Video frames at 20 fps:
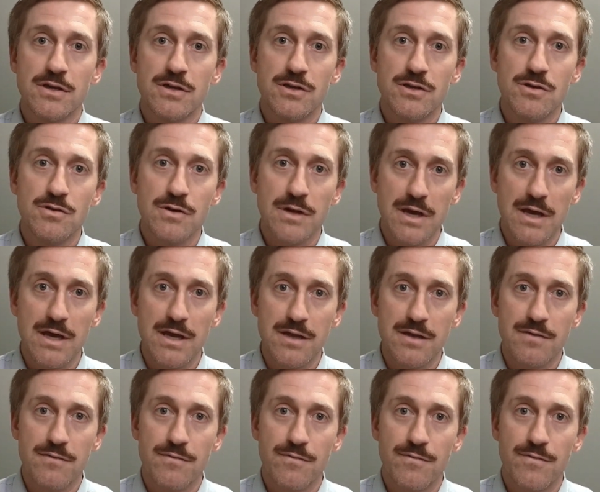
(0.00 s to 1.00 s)
you
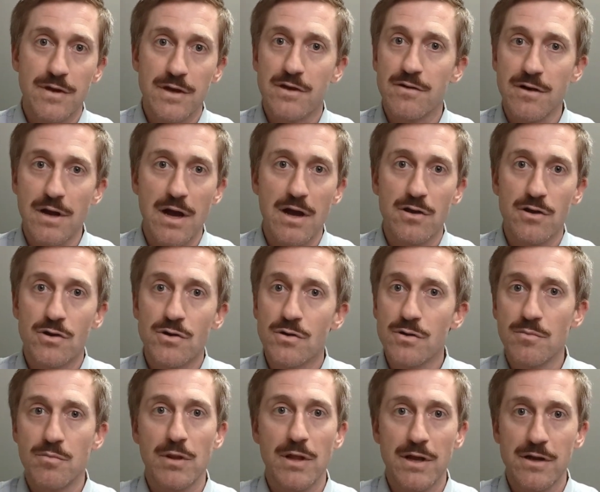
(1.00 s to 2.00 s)
can figure out who the
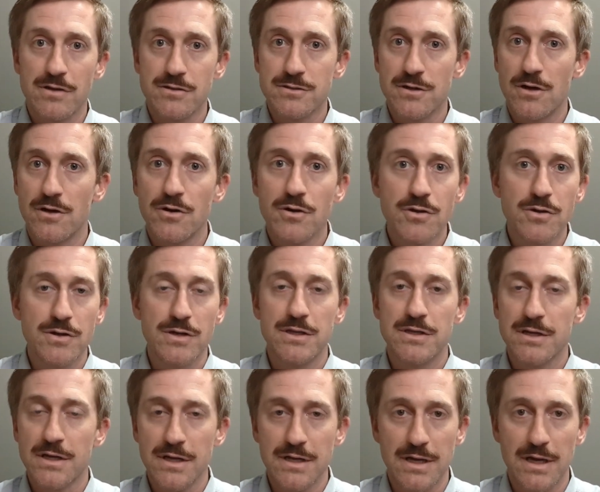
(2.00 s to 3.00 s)
players are, who you
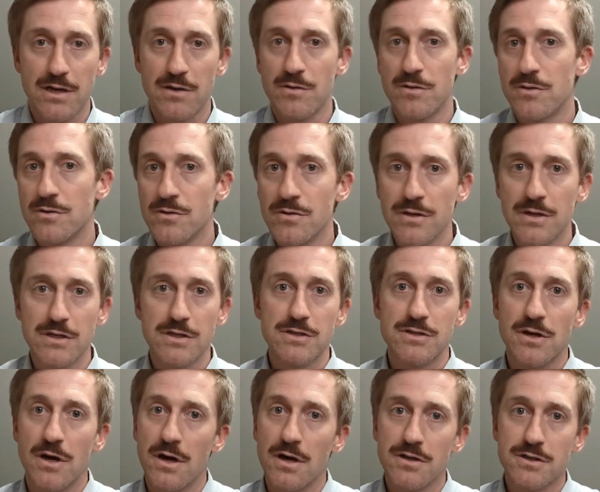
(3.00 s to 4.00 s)
need to connect with, who you need to
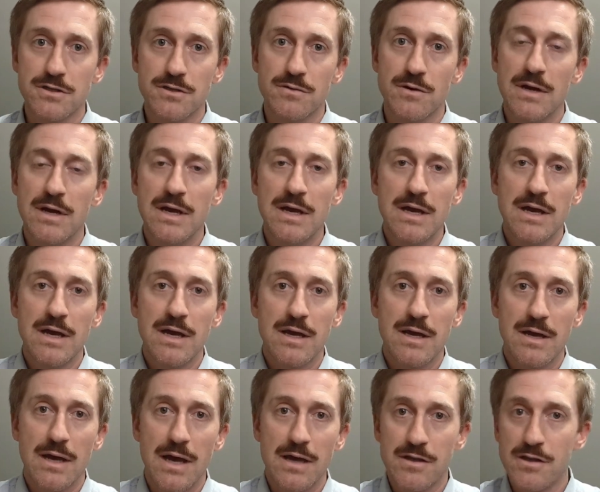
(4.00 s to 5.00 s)
talk to.
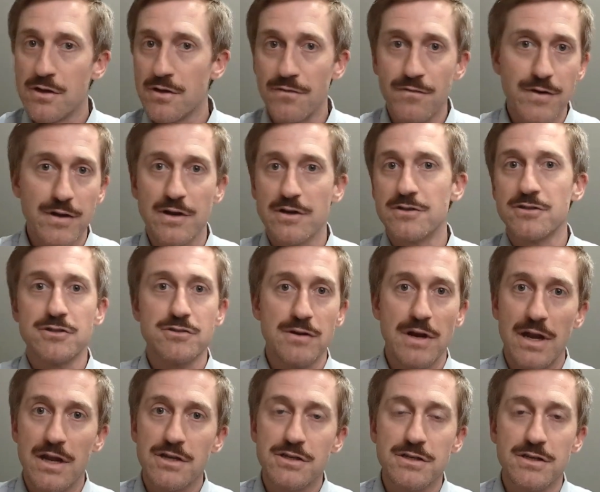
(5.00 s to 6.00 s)
You can figure out your
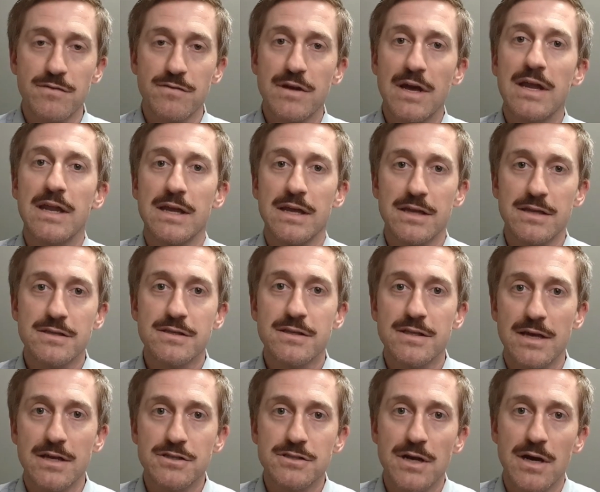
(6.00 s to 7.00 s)
strategy of getting into
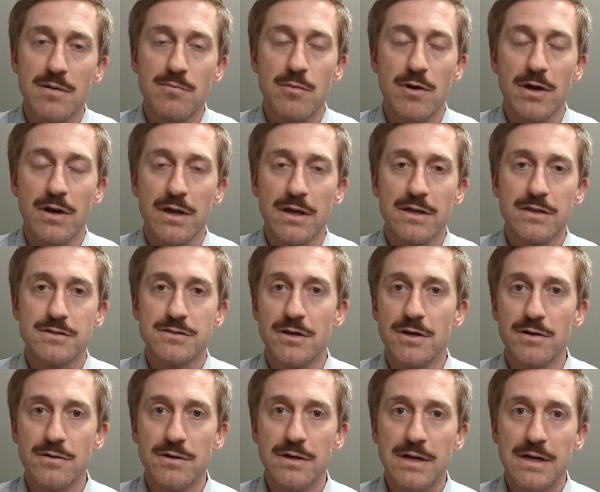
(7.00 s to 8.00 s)
that job market.
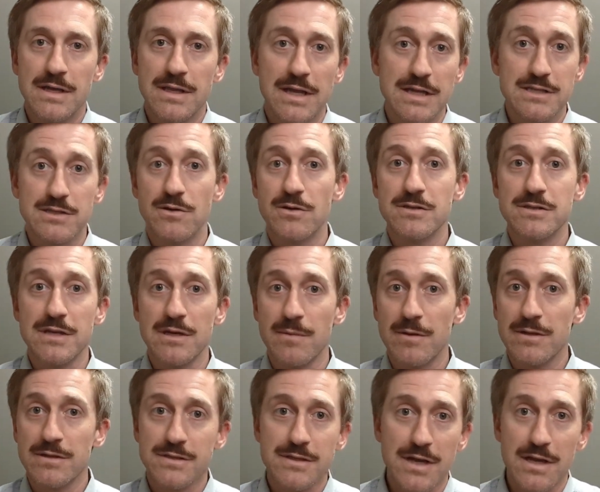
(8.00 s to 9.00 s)
So that's how I always think
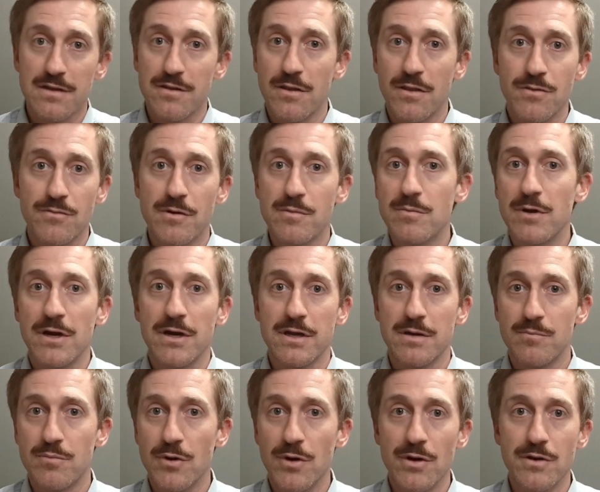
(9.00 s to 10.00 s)
about it. It's kind of the three bucket
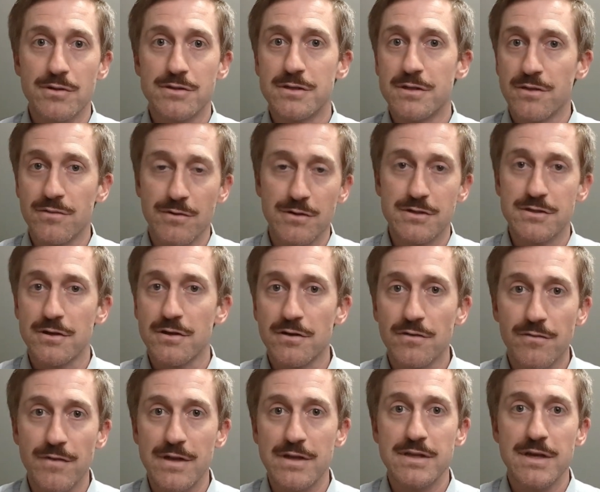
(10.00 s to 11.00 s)
approach, three
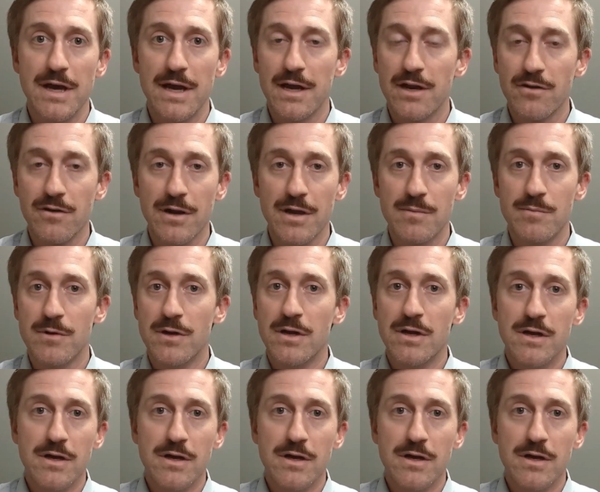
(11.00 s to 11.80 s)
circle Venn diagram.